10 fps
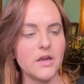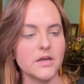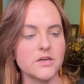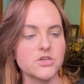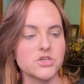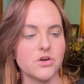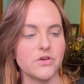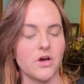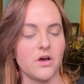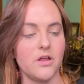And I'm going to show
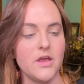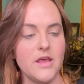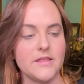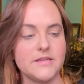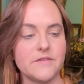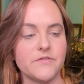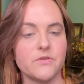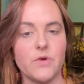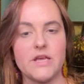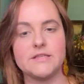y'all the
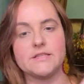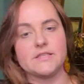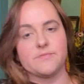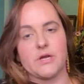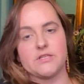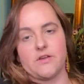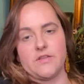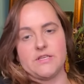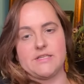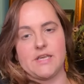different ways this spreads
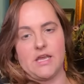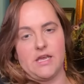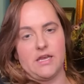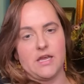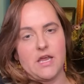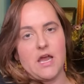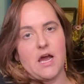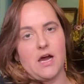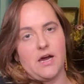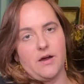on the skin.
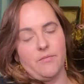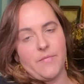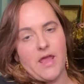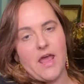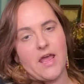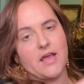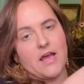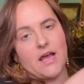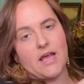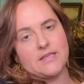Hey
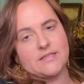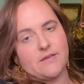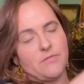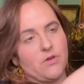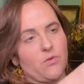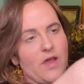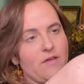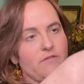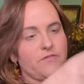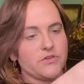guys, give me a
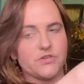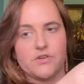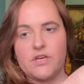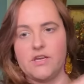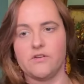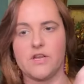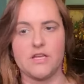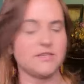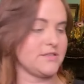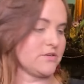wave if you're tuning in on
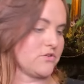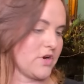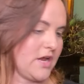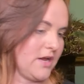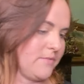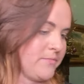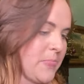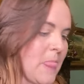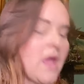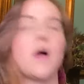Instagram.
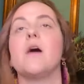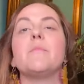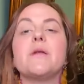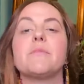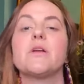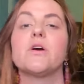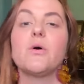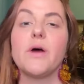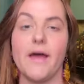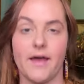And I'm going to
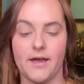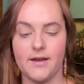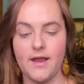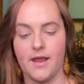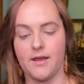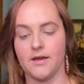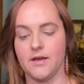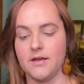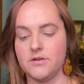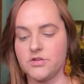go ahead
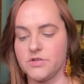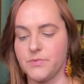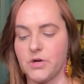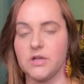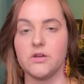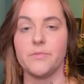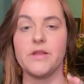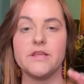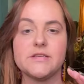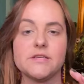and just put a little
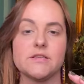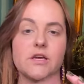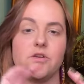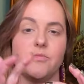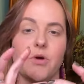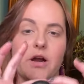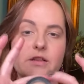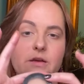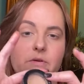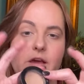bit. This is a new
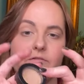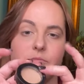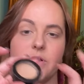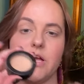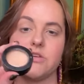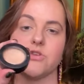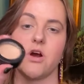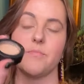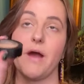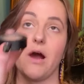product that we have from Elektra,
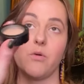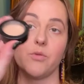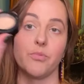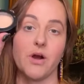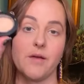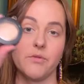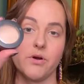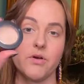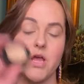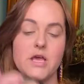our Power
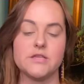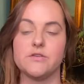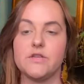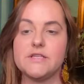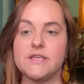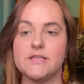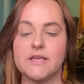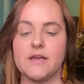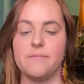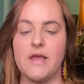Primer. So this is
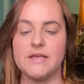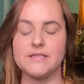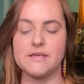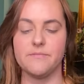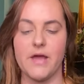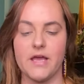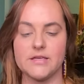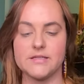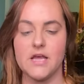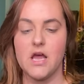an amazing
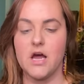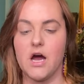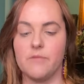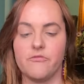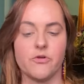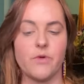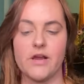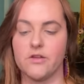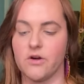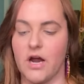base for
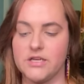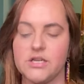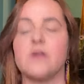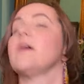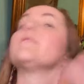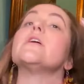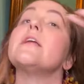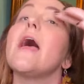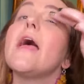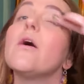regular eyeshadow every
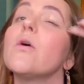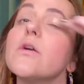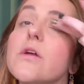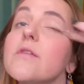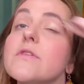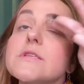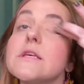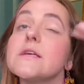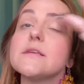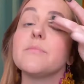day. Or you can even
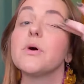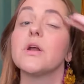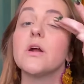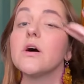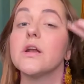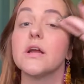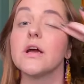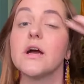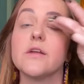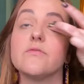see as I put it on, it
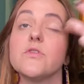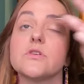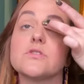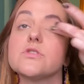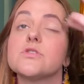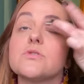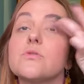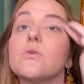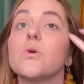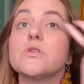kind of looks just
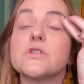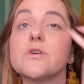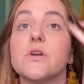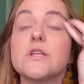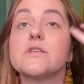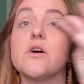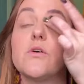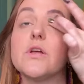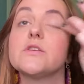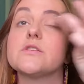gorgeous on its
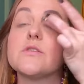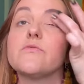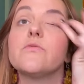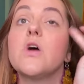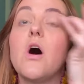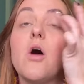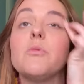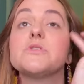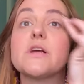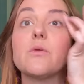own. It's just
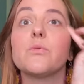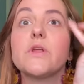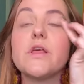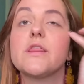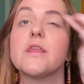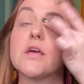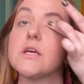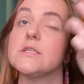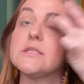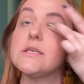almost like a really thick
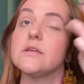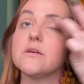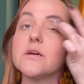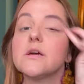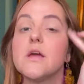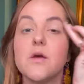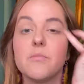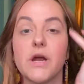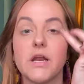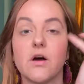concealer,
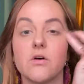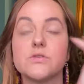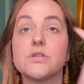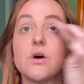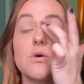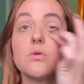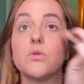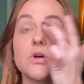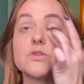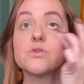but it also
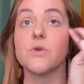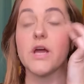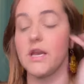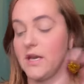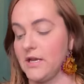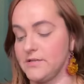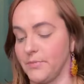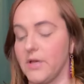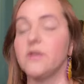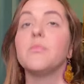looks great and is
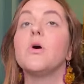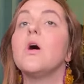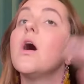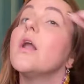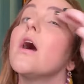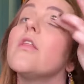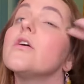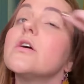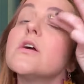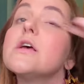blendable on
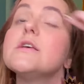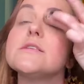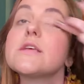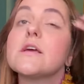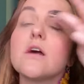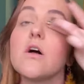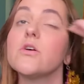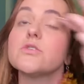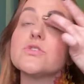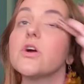other skin
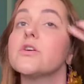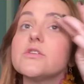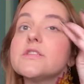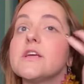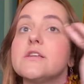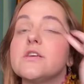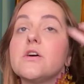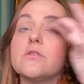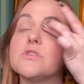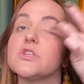colors, darker skin
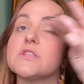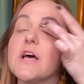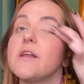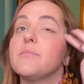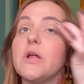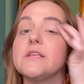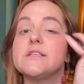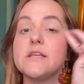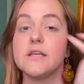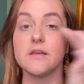tones, just kind of
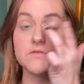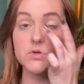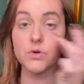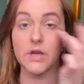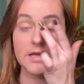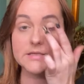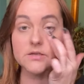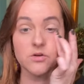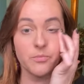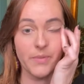blends in and gives you a nice little